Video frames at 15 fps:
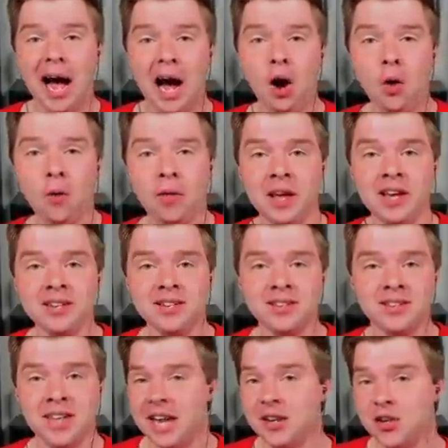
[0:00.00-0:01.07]
how
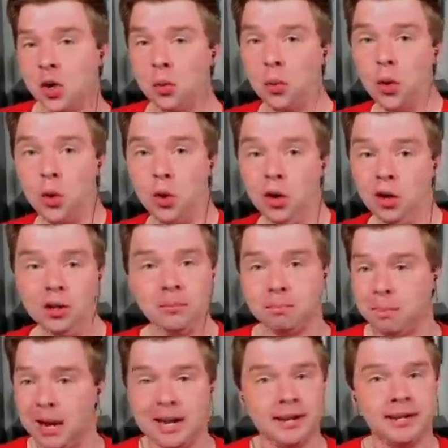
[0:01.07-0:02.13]
this is a rule,
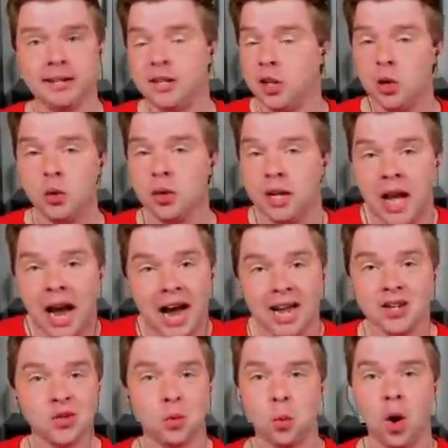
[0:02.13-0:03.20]
but you
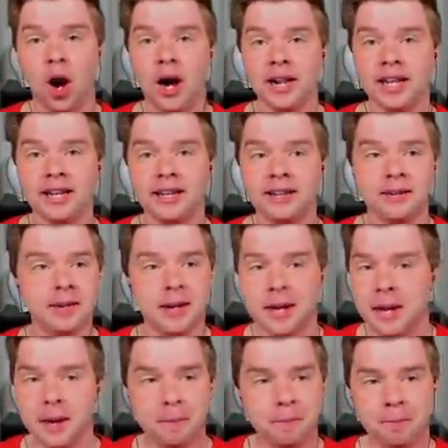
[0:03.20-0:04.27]
guys wanted
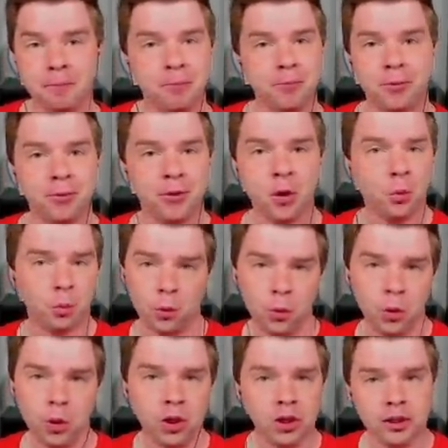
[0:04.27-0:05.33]
the
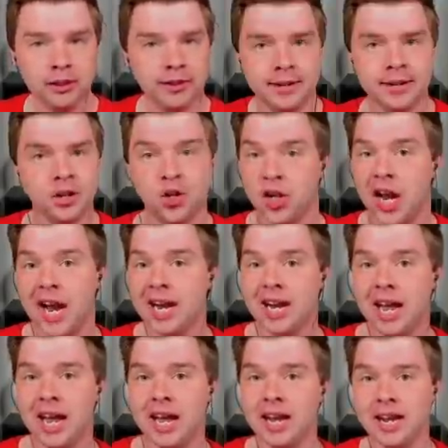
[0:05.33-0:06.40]
rule gen
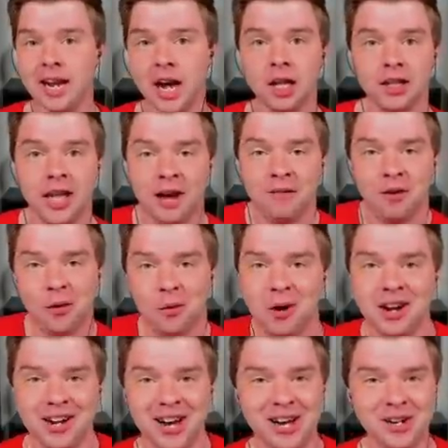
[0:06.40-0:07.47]
in a level
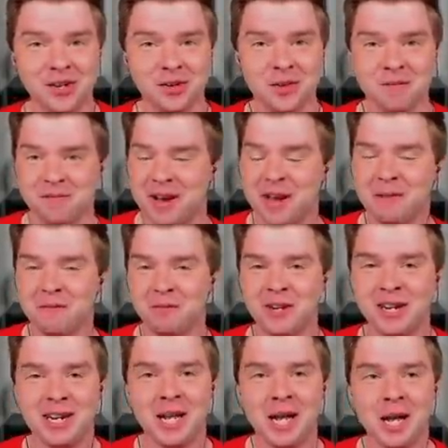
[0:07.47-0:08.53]
one hundred
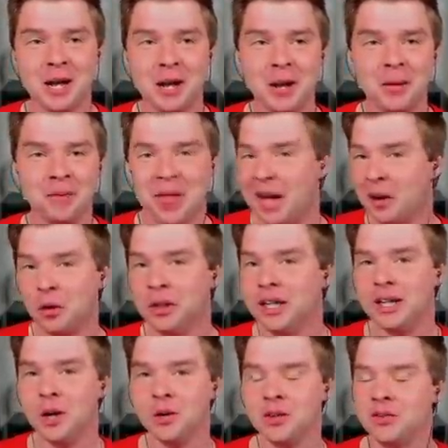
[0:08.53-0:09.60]
Fanfi that only
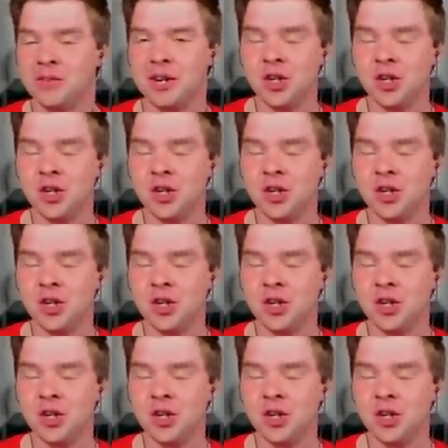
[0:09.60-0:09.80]
knows